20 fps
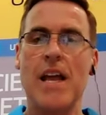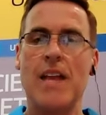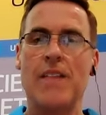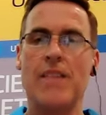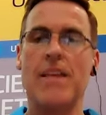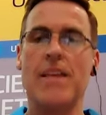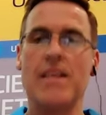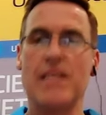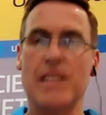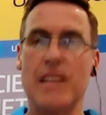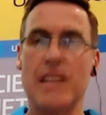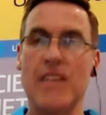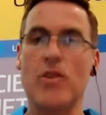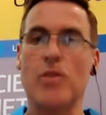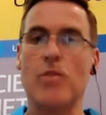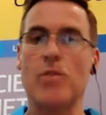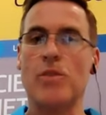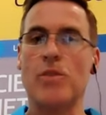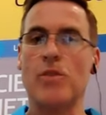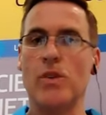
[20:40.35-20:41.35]
there's less
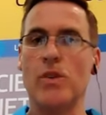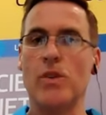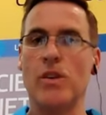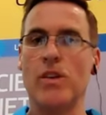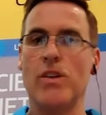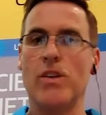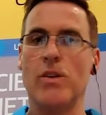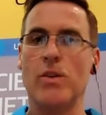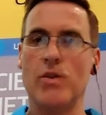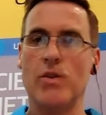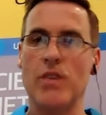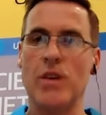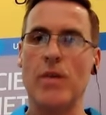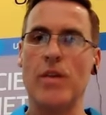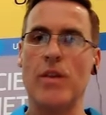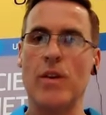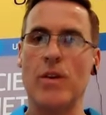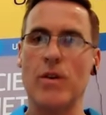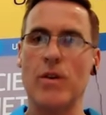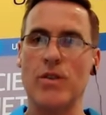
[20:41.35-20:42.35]
opportunity to do so
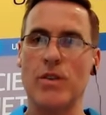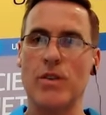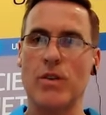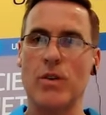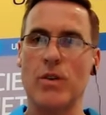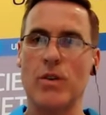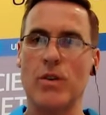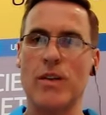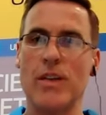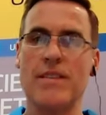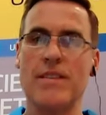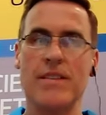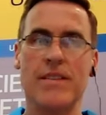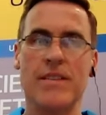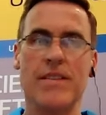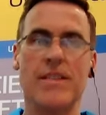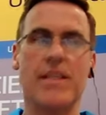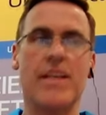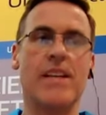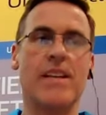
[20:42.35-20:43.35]
in those degrees.
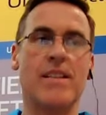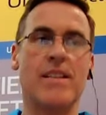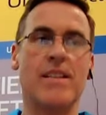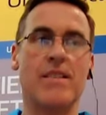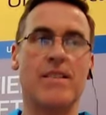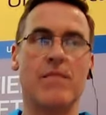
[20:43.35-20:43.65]
There's